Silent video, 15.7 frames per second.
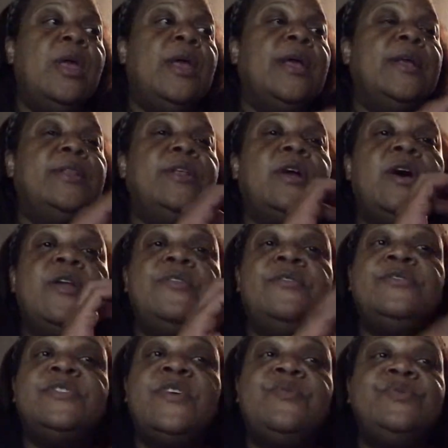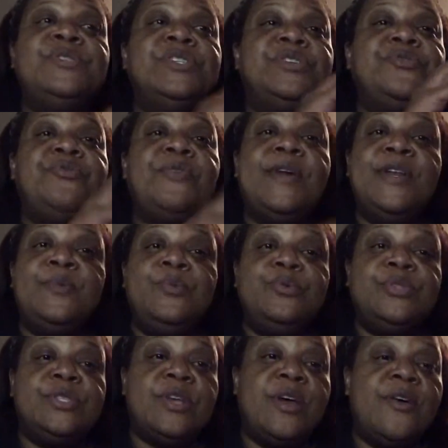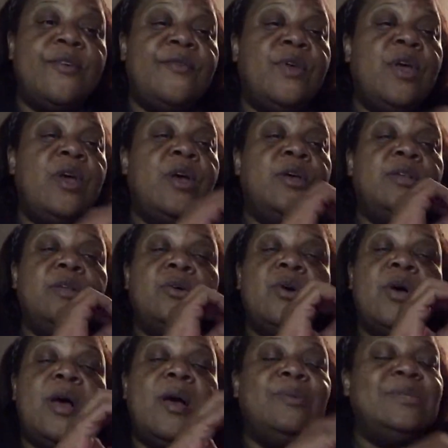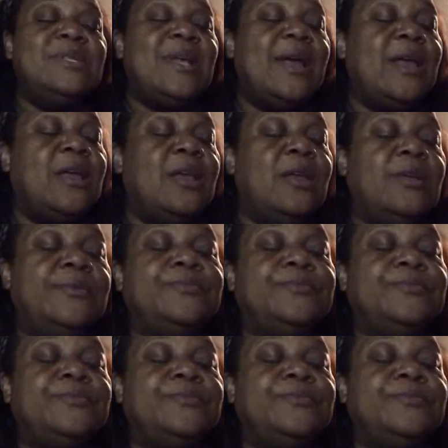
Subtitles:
And the other stuff was degradable stuff. I was like,